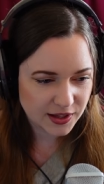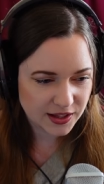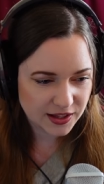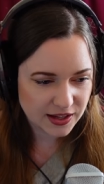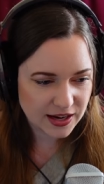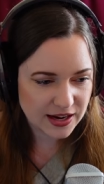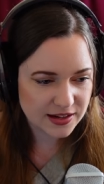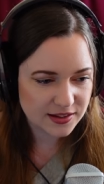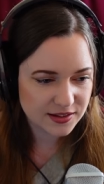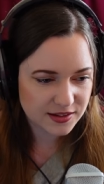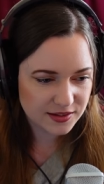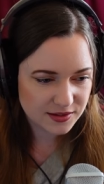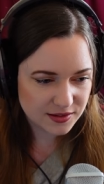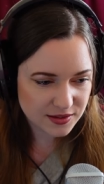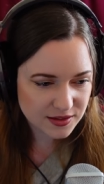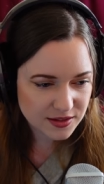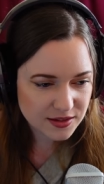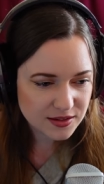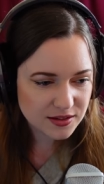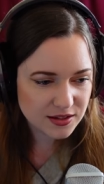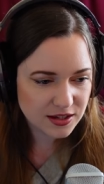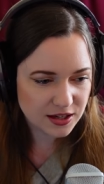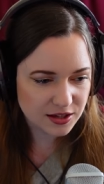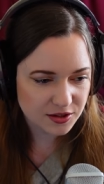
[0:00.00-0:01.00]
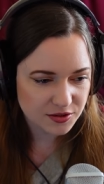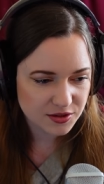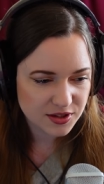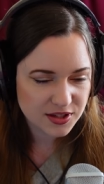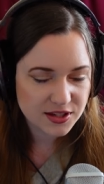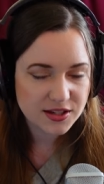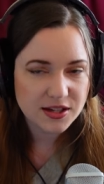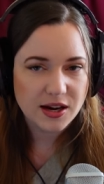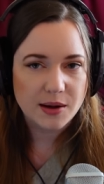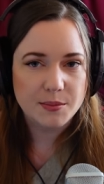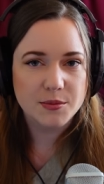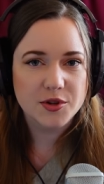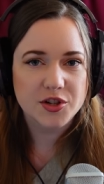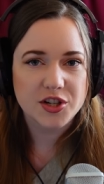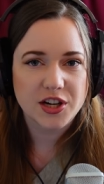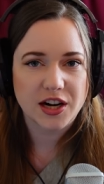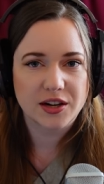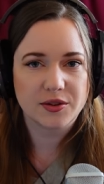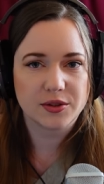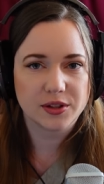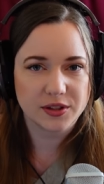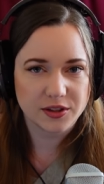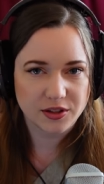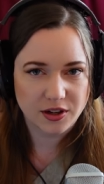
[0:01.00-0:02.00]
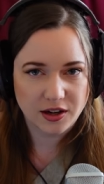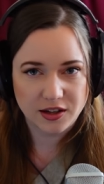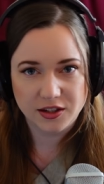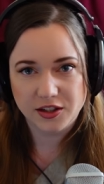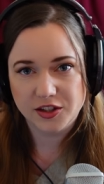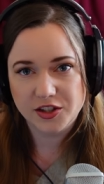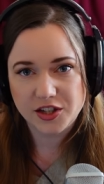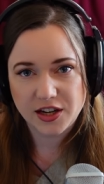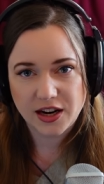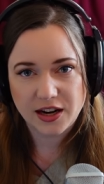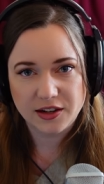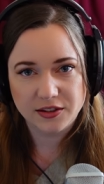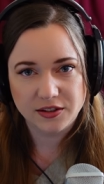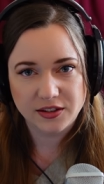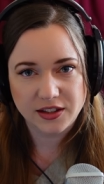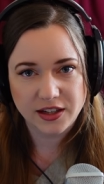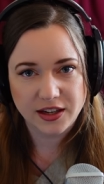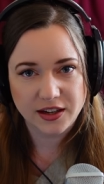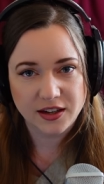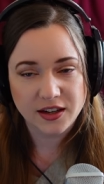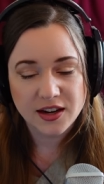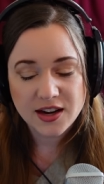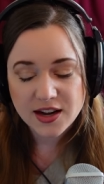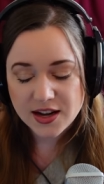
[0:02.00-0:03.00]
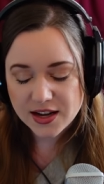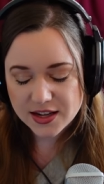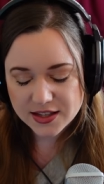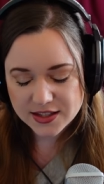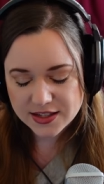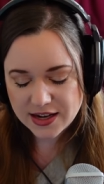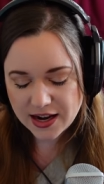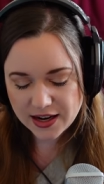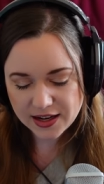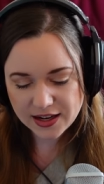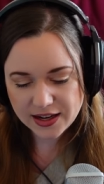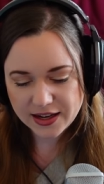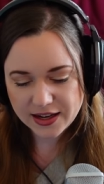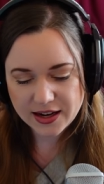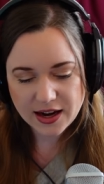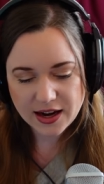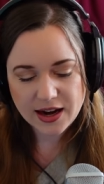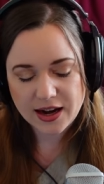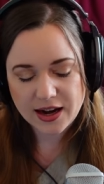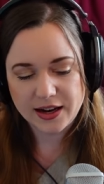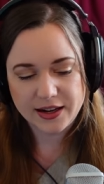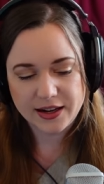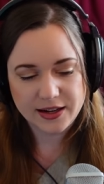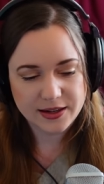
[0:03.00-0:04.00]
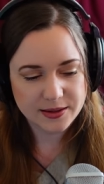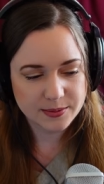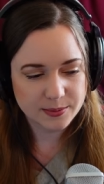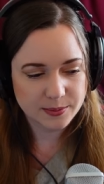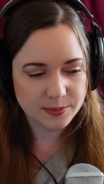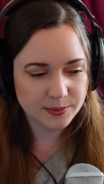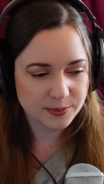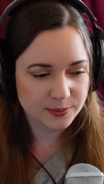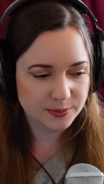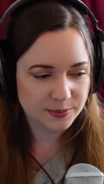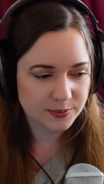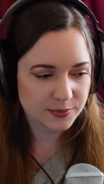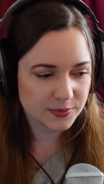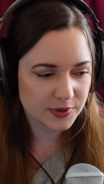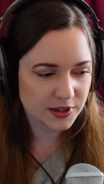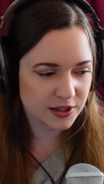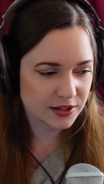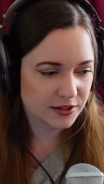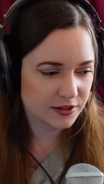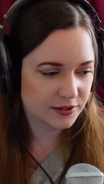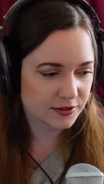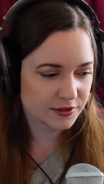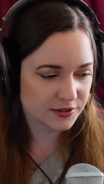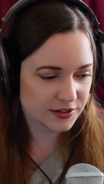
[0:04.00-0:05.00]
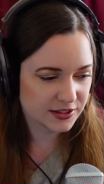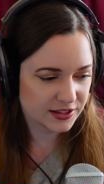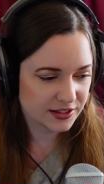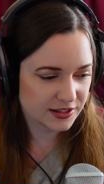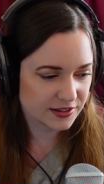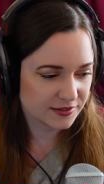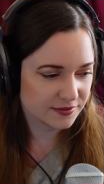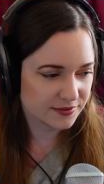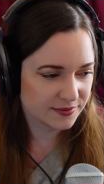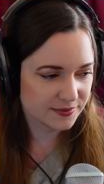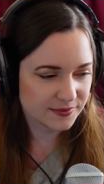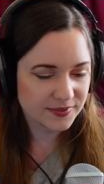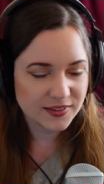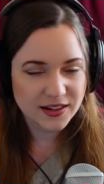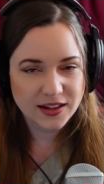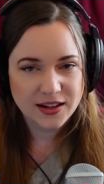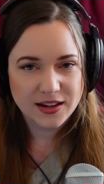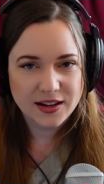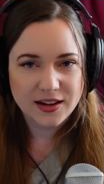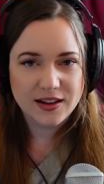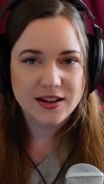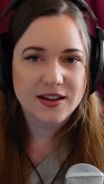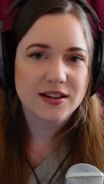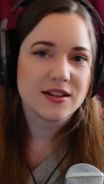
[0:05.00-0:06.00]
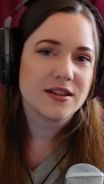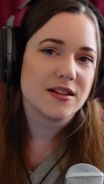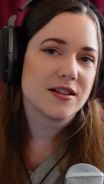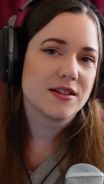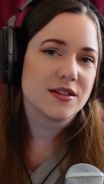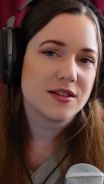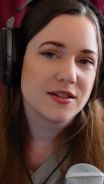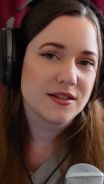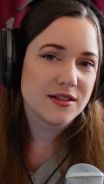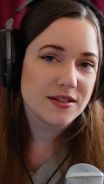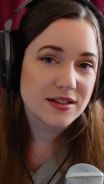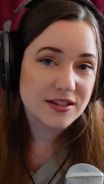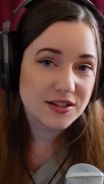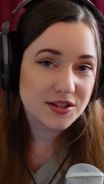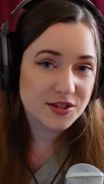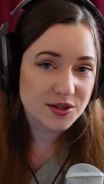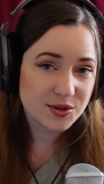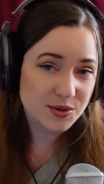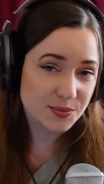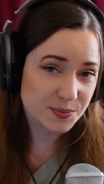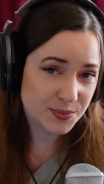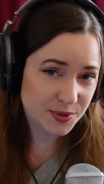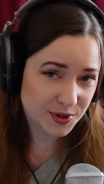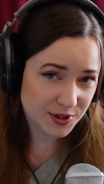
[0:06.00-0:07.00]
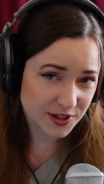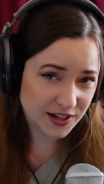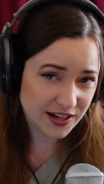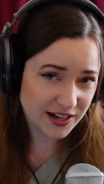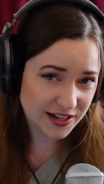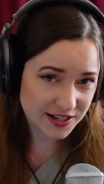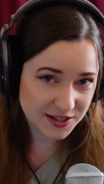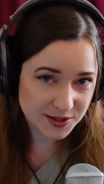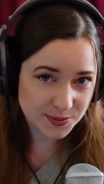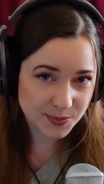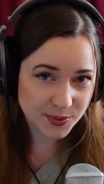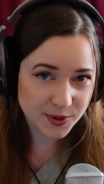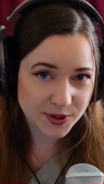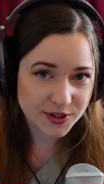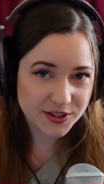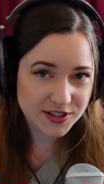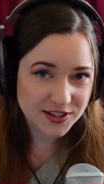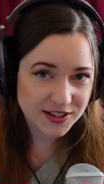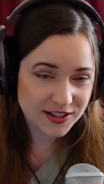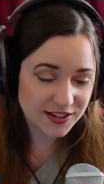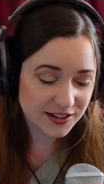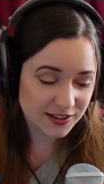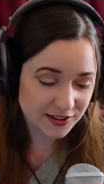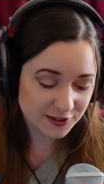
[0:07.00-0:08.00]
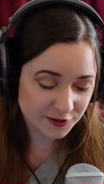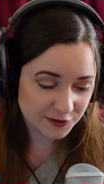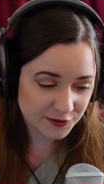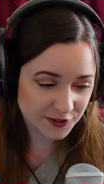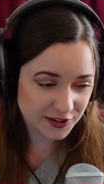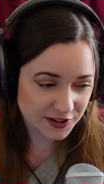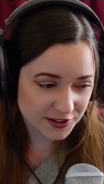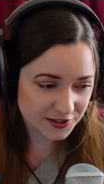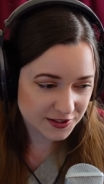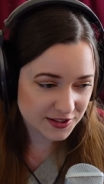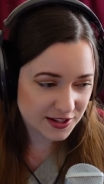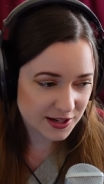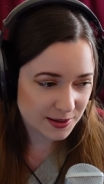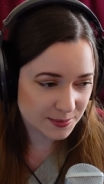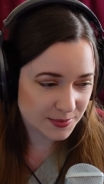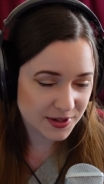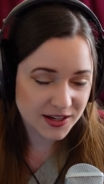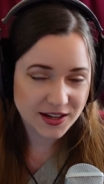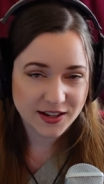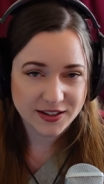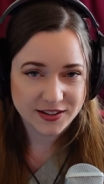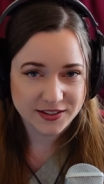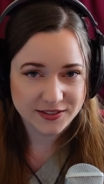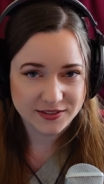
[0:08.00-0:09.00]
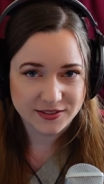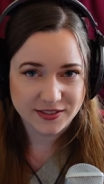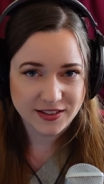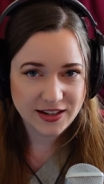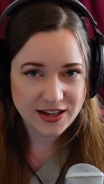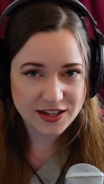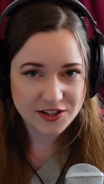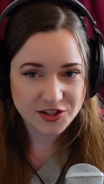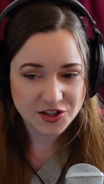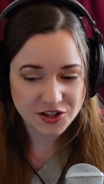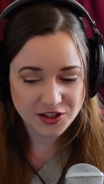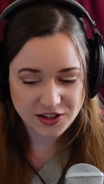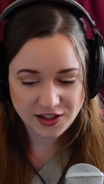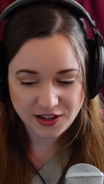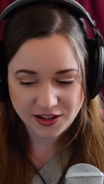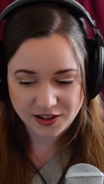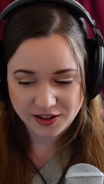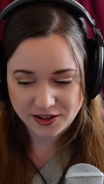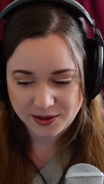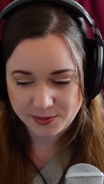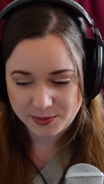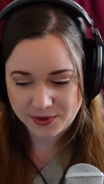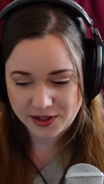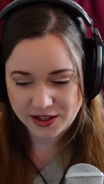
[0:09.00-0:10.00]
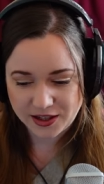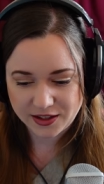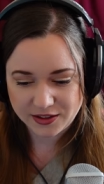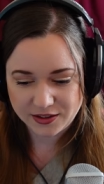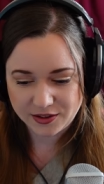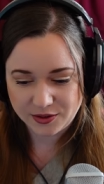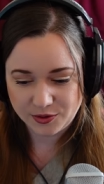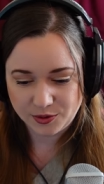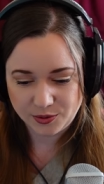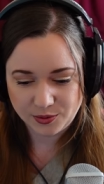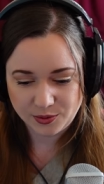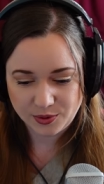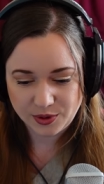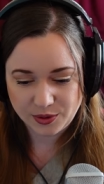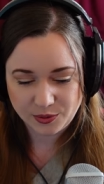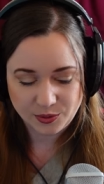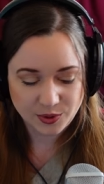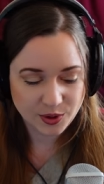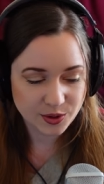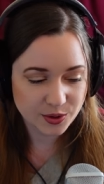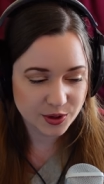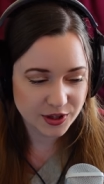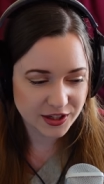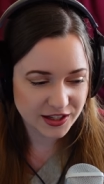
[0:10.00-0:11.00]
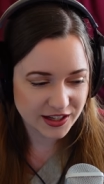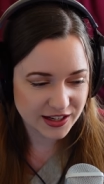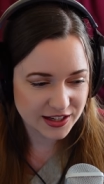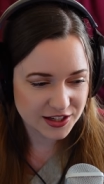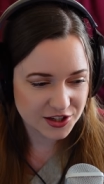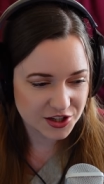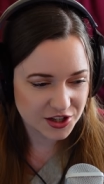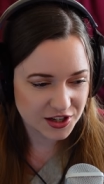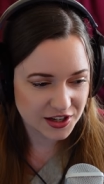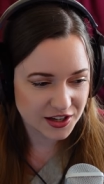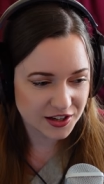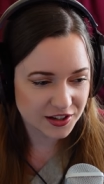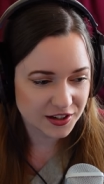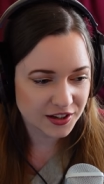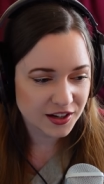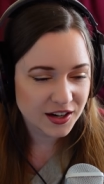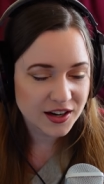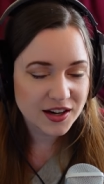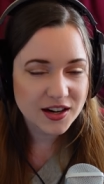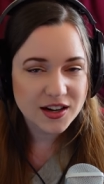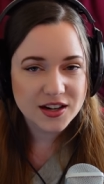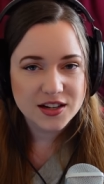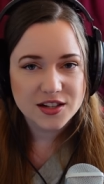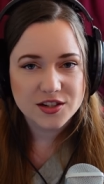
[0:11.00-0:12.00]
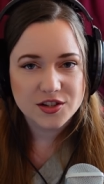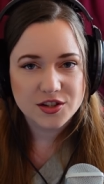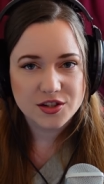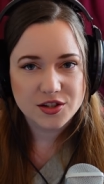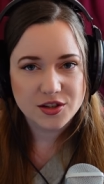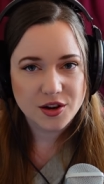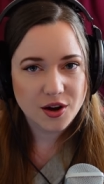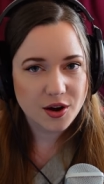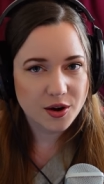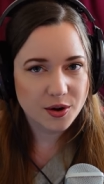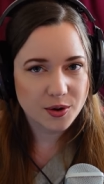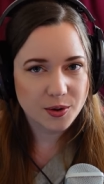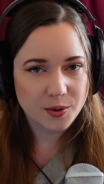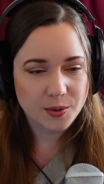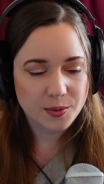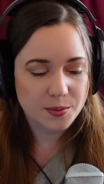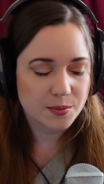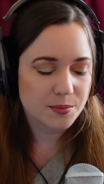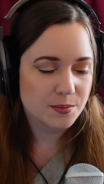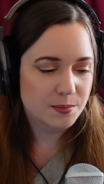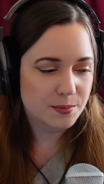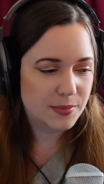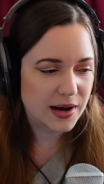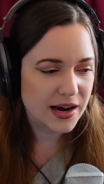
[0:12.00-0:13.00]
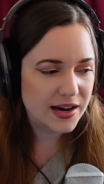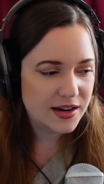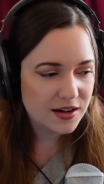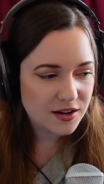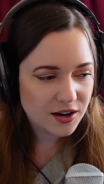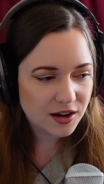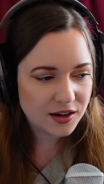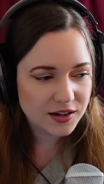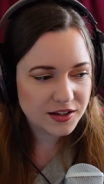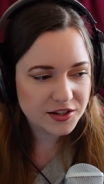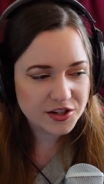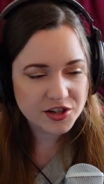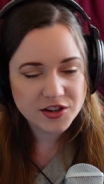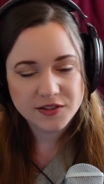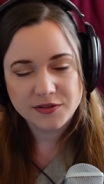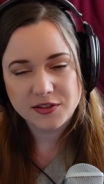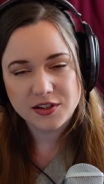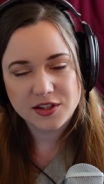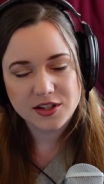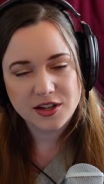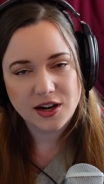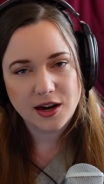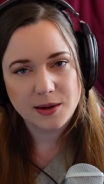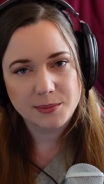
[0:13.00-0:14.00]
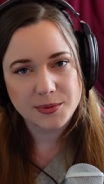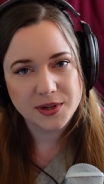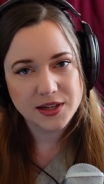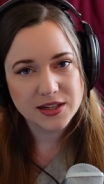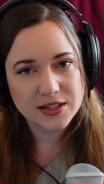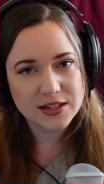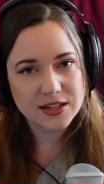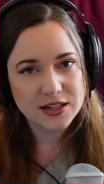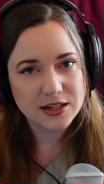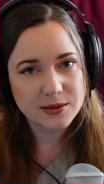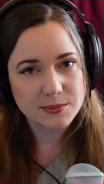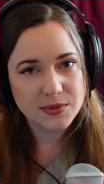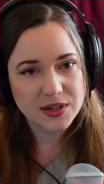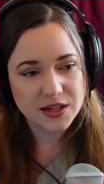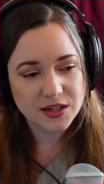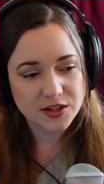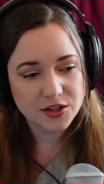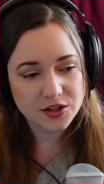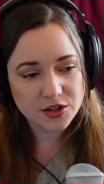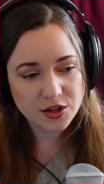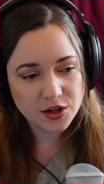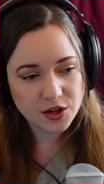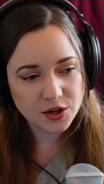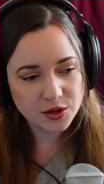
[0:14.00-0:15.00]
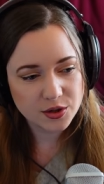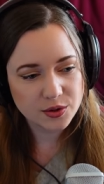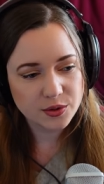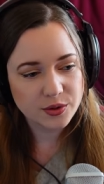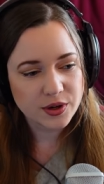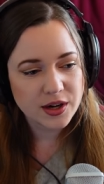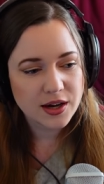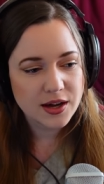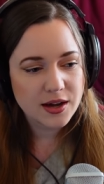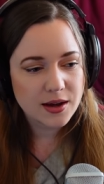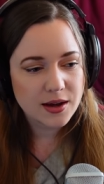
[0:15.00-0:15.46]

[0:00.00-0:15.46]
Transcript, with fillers: get you know some general knowledge out there. It's not like I am you know the super expert in the field. I'm not an engineer, I'm not a, a recording engineer. So my knowledge of the topic is limited too,